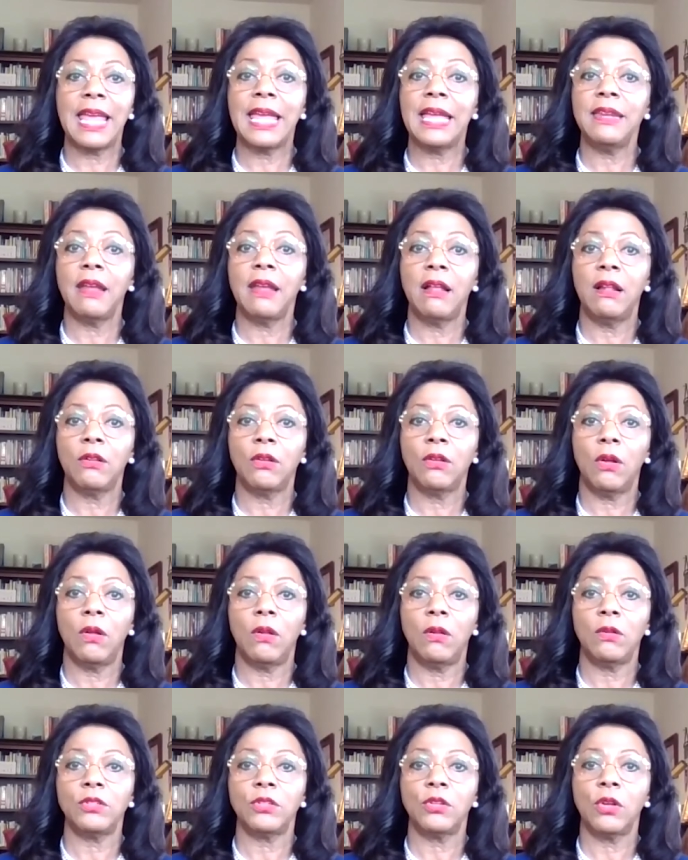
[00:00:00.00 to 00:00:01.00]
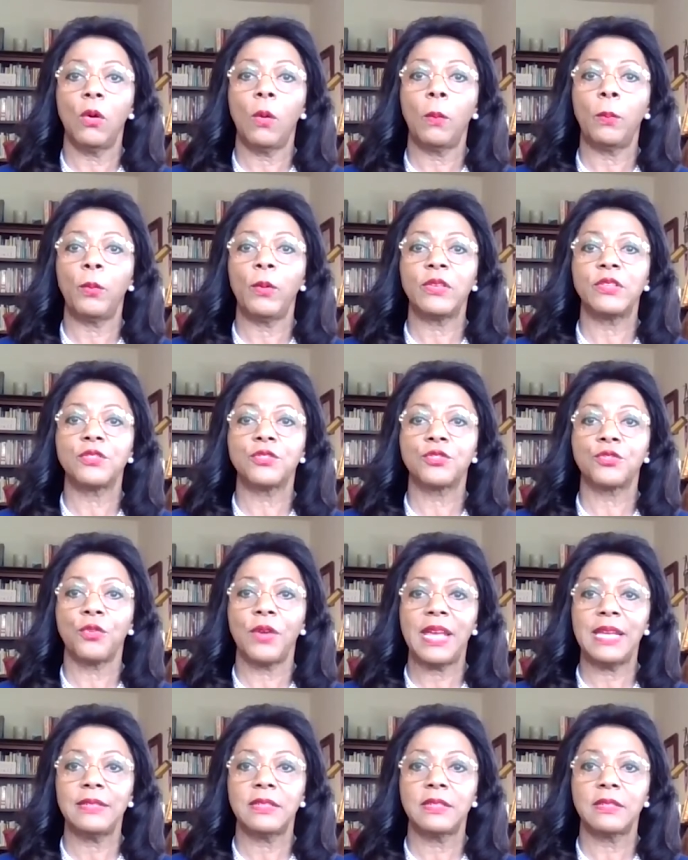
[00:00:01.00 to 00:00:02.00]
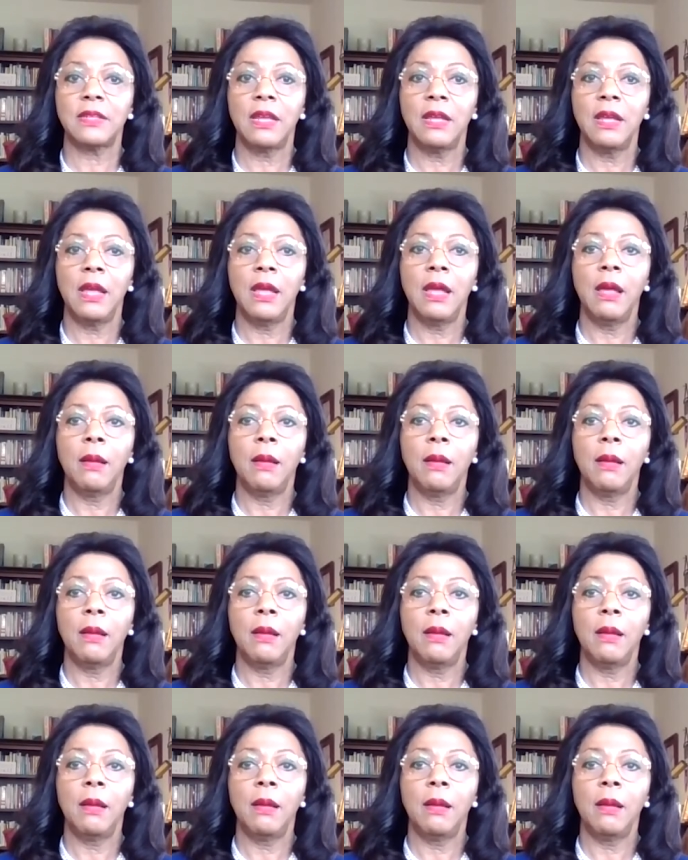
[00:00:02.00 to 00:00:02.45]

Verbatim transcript: and alcohol to cope with stress,